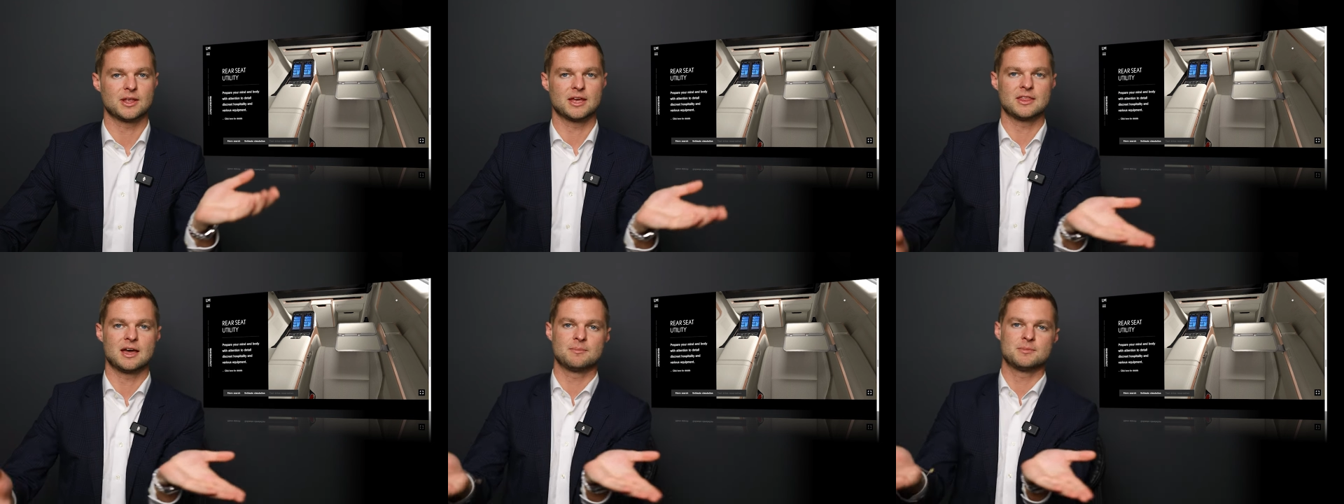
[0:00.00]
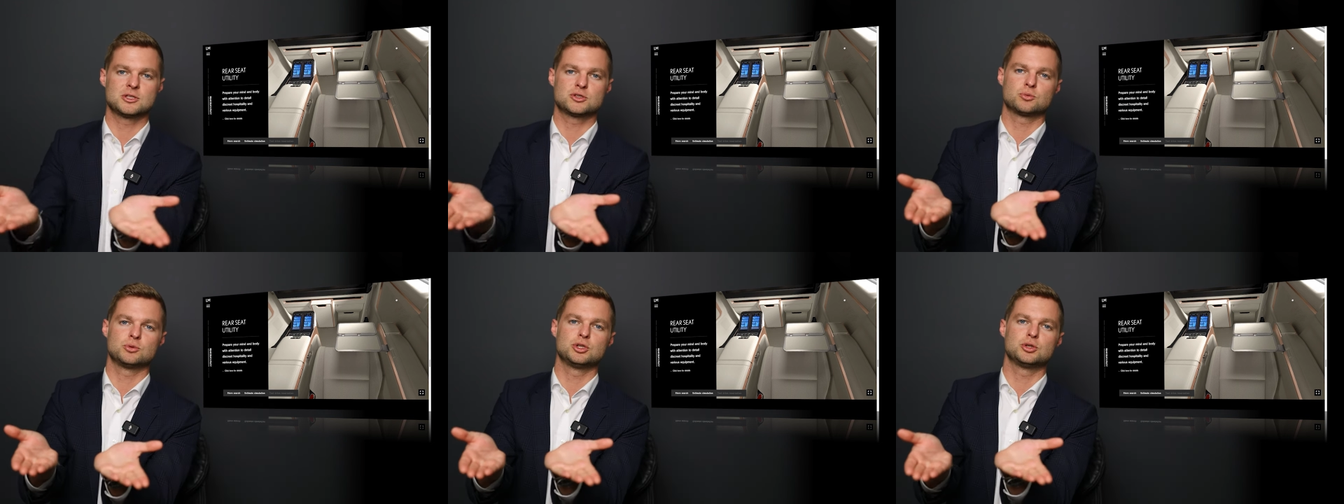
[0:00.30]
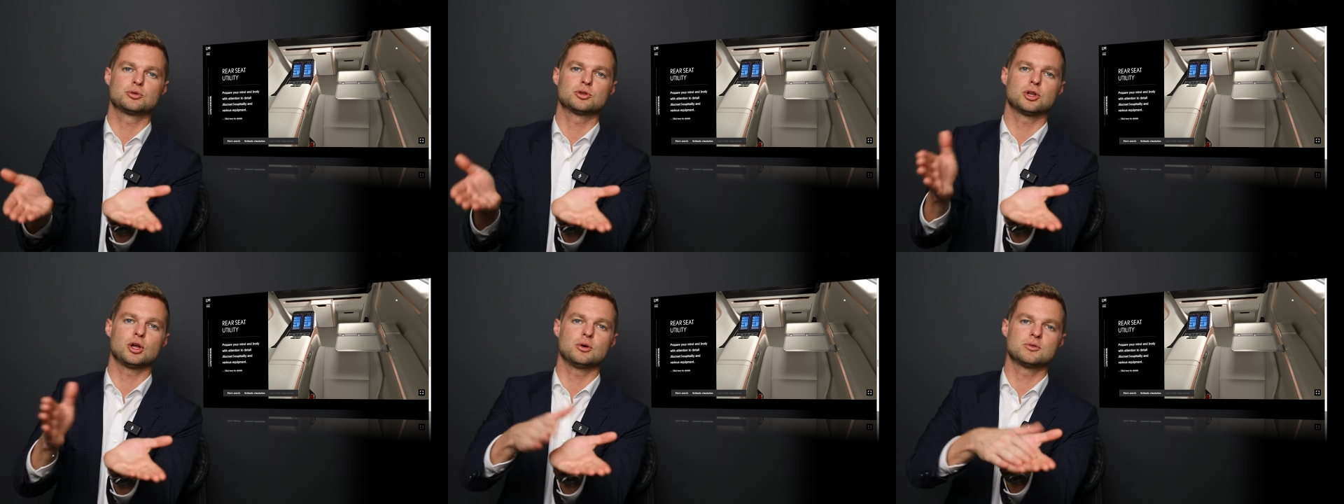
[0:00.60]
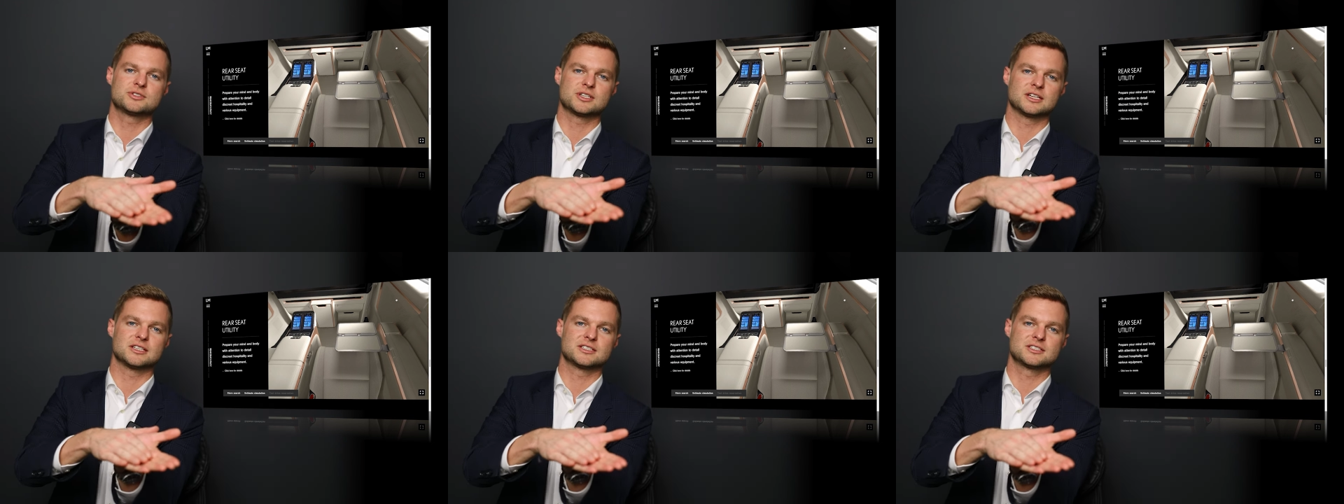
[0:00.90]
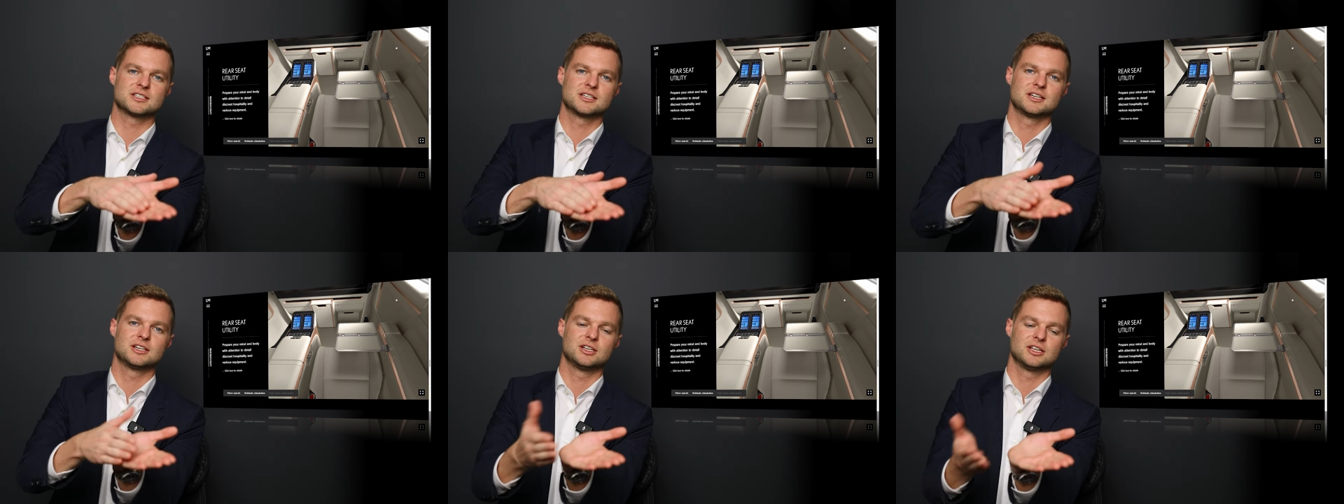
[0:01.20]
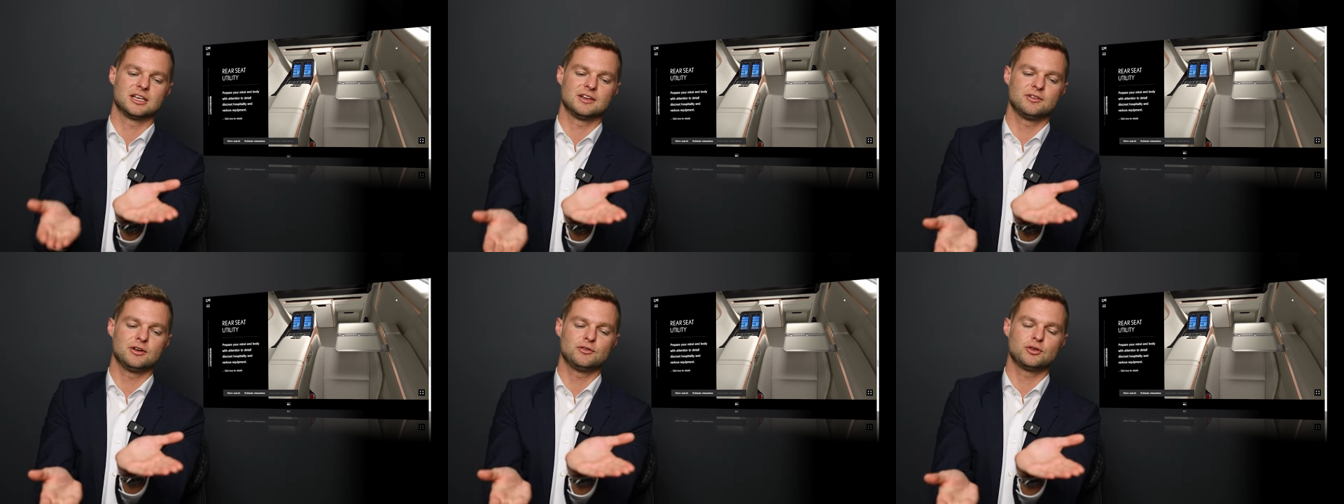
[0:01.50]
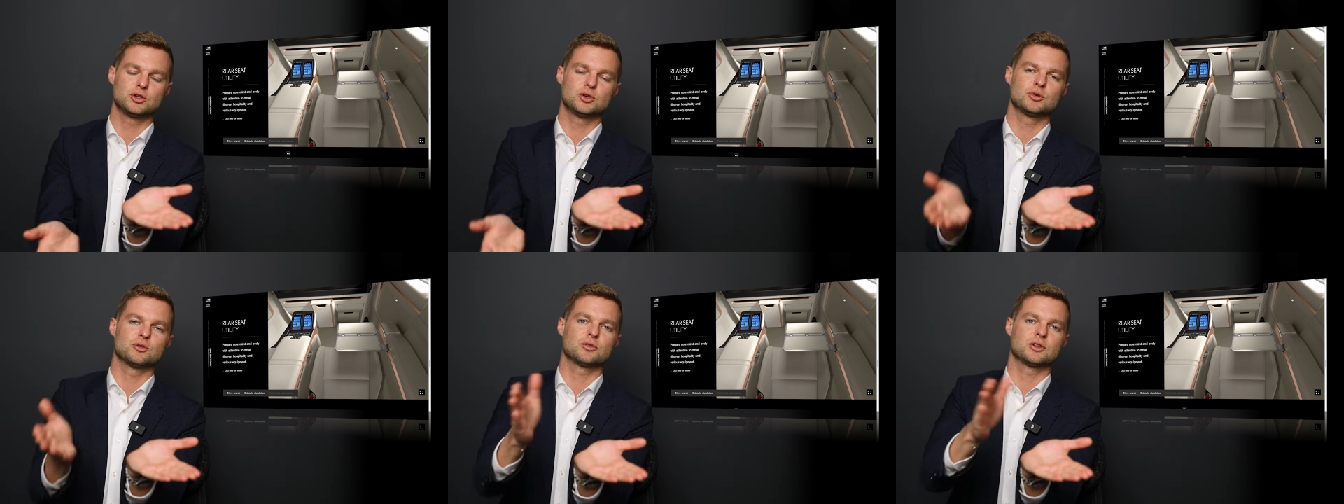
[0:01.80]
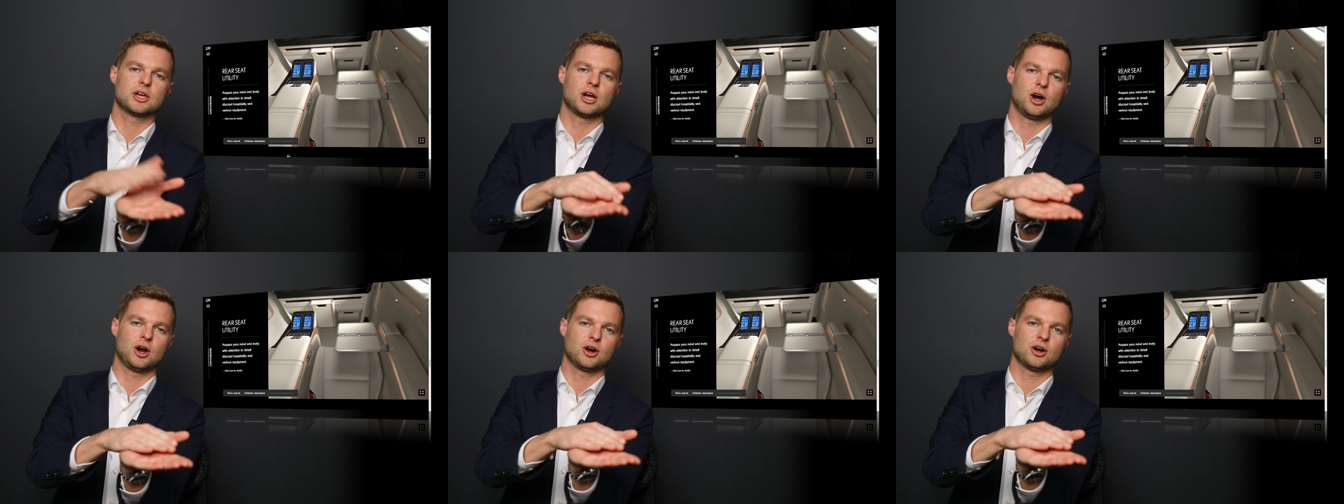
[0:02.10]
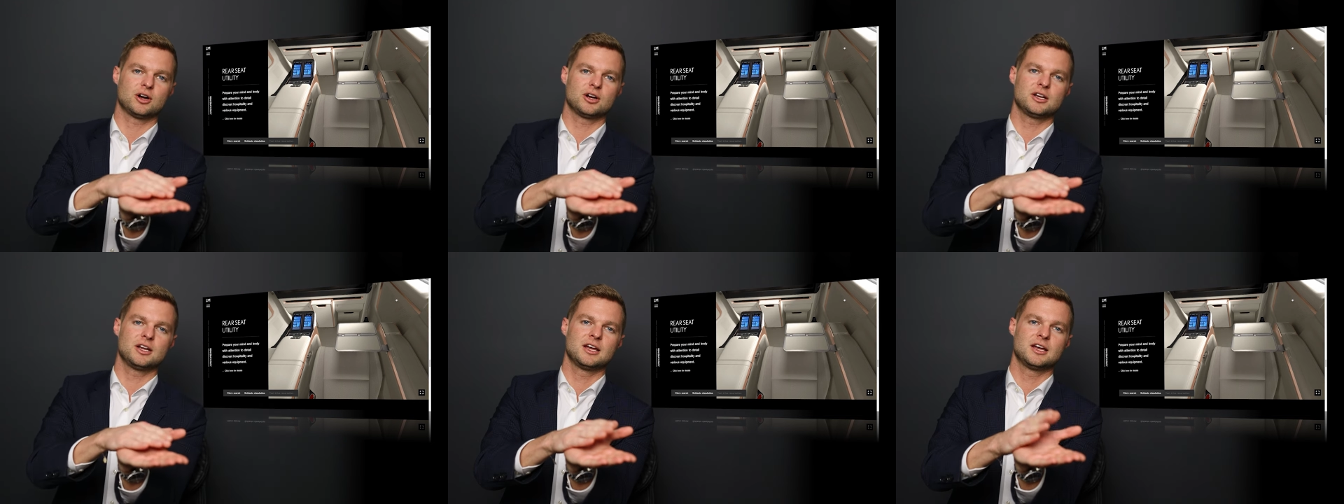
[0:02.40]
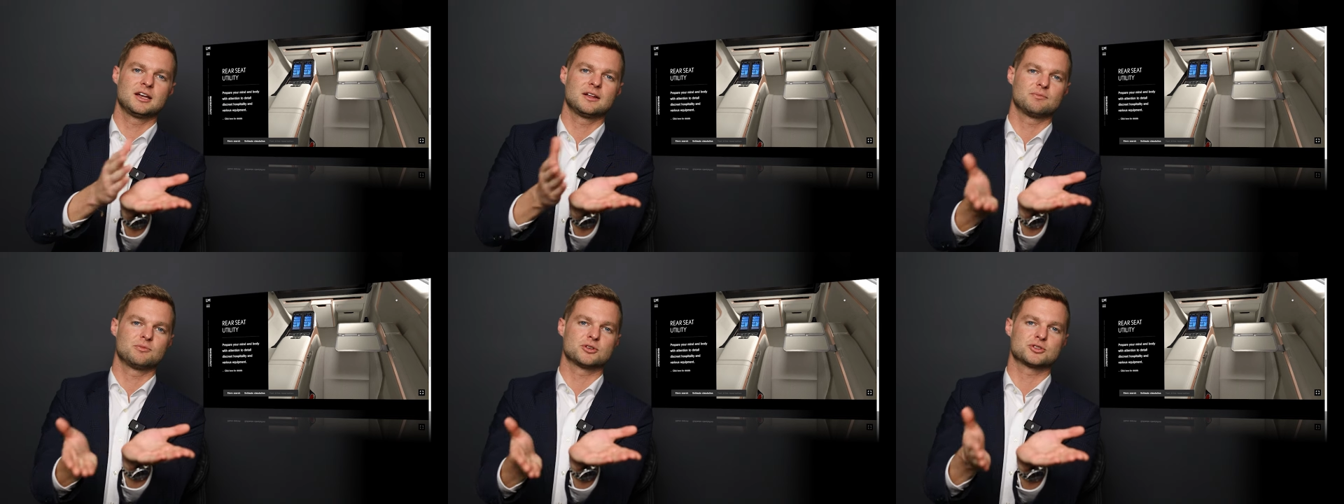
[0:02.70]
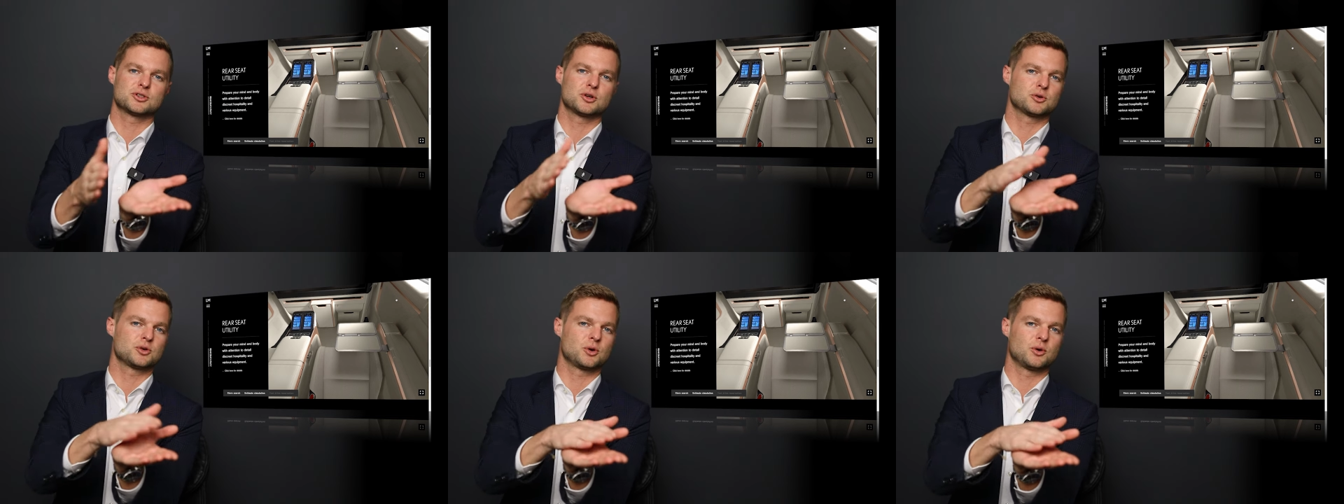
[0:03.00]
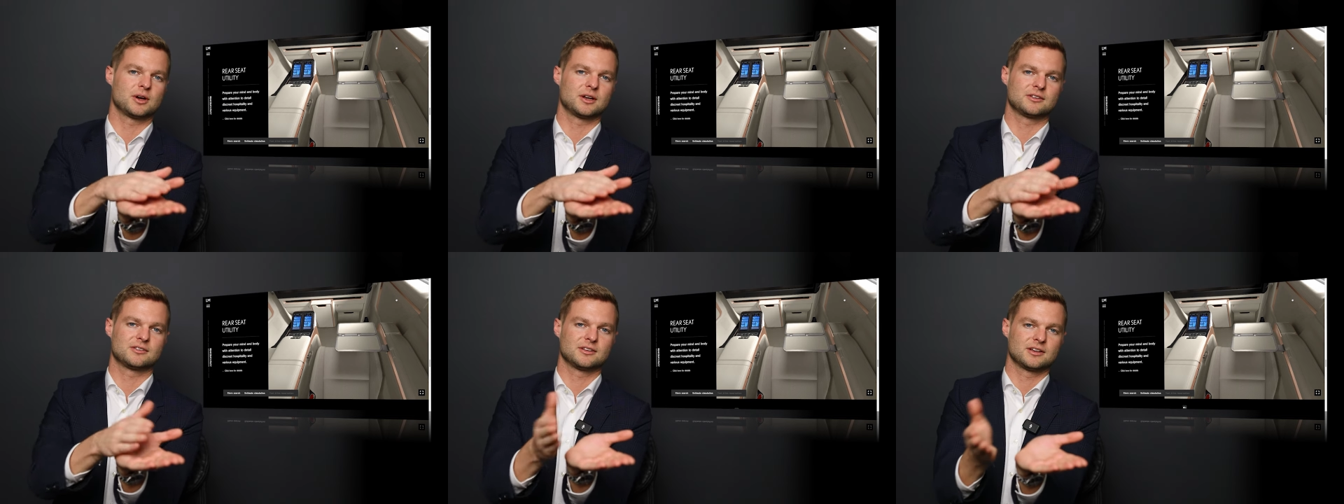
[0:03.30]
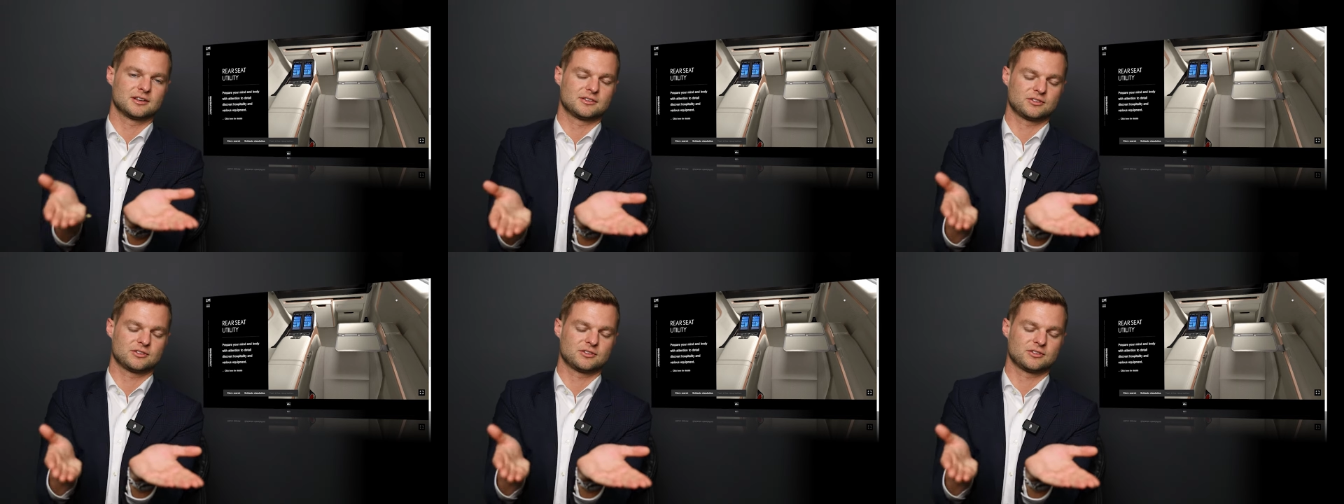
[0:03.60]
And that means when you close it, even if you do it really hard, there's no noise.